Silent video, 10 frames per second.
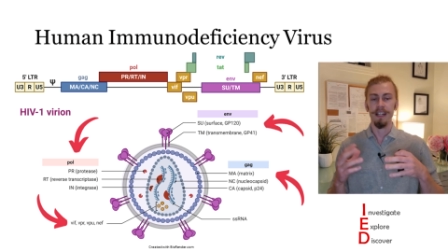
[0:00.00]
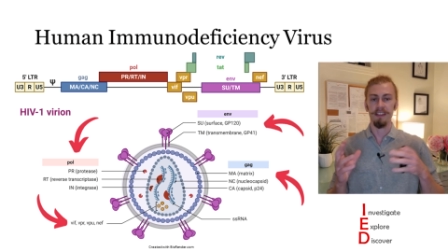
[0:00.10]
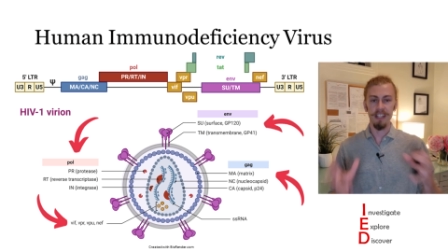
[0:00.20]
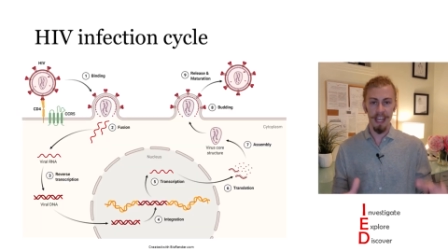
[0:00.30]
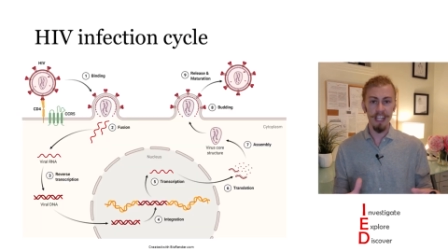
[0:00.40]
Now,
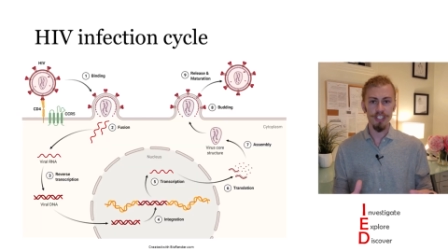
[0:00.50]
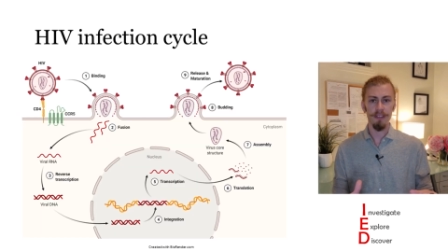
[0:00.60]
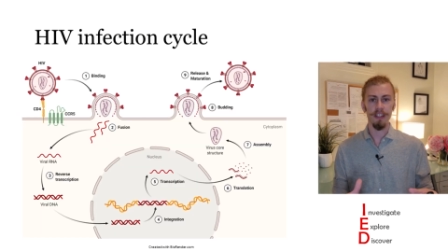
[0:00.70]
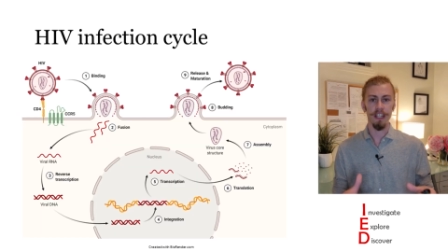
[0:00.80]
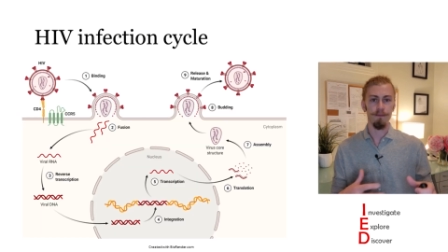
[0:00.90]
the
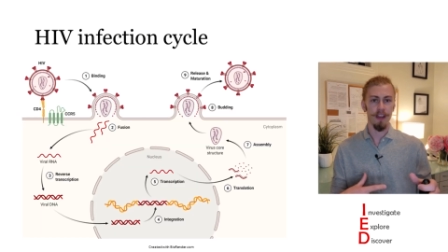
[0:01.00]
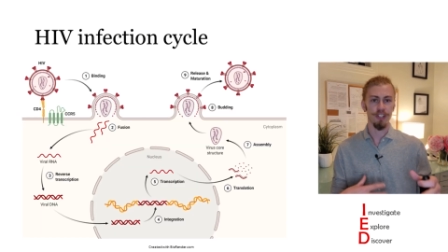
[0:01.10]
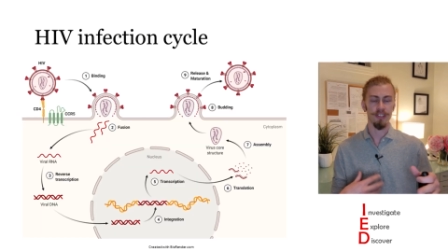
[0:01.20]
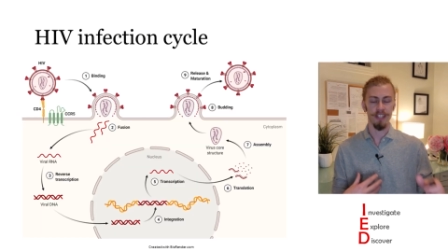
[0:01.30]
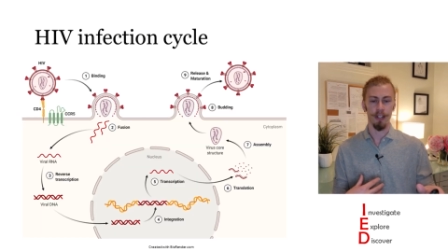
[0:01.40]
HIV
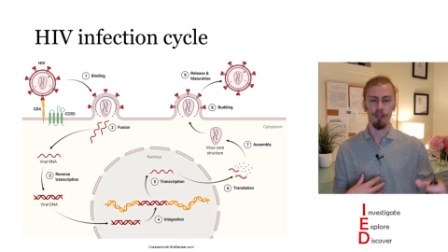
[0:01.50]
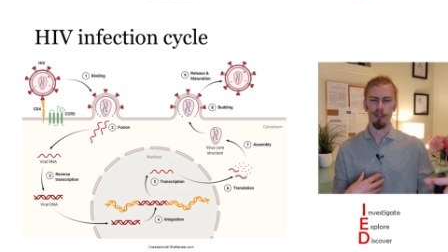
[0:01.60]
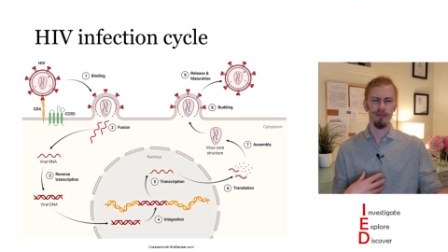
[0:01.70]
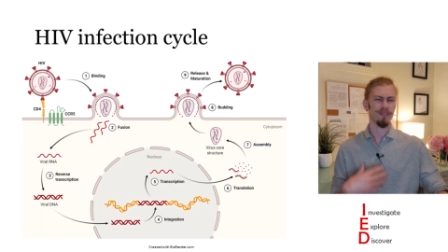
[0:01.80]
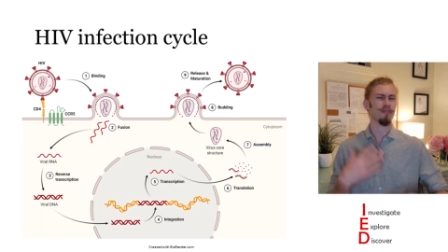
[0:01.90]
infection cycle
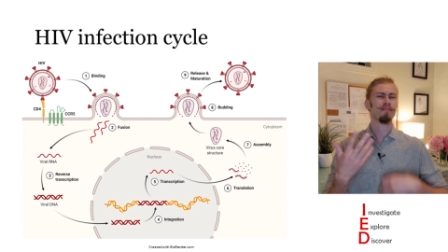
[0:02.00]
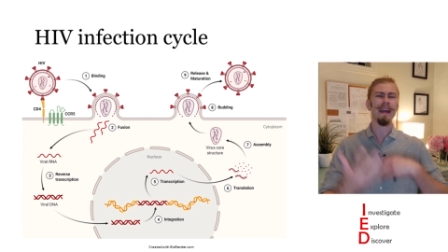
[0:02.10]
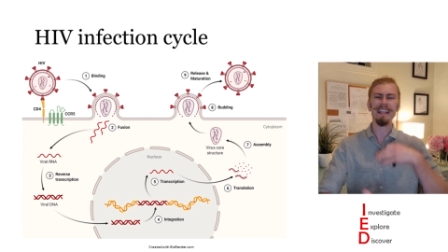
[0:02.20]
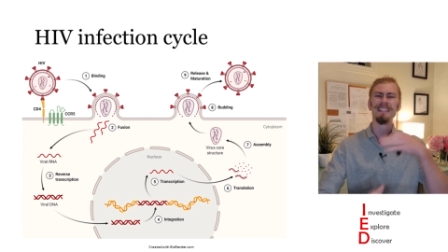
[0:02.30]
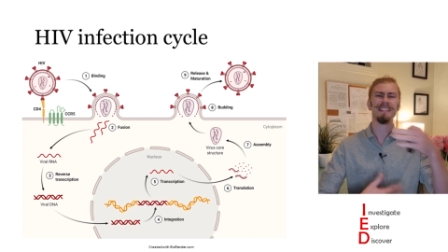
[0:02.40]
goes through
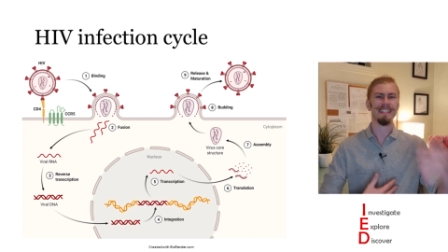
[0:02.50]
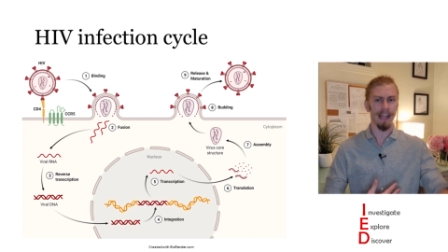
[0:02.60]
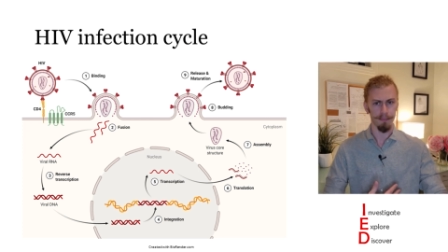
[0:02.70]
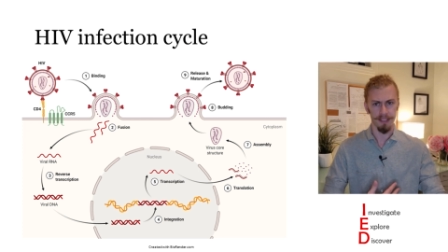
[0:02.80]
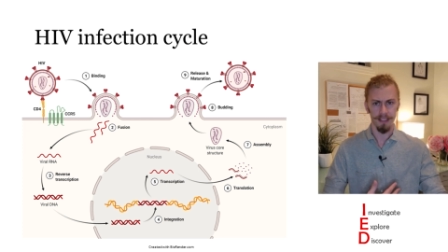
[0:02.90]
many
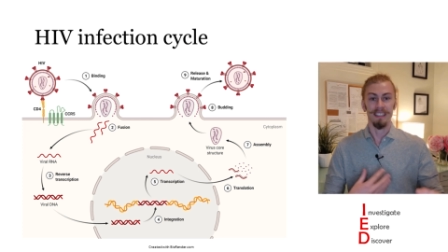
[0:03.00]
steps.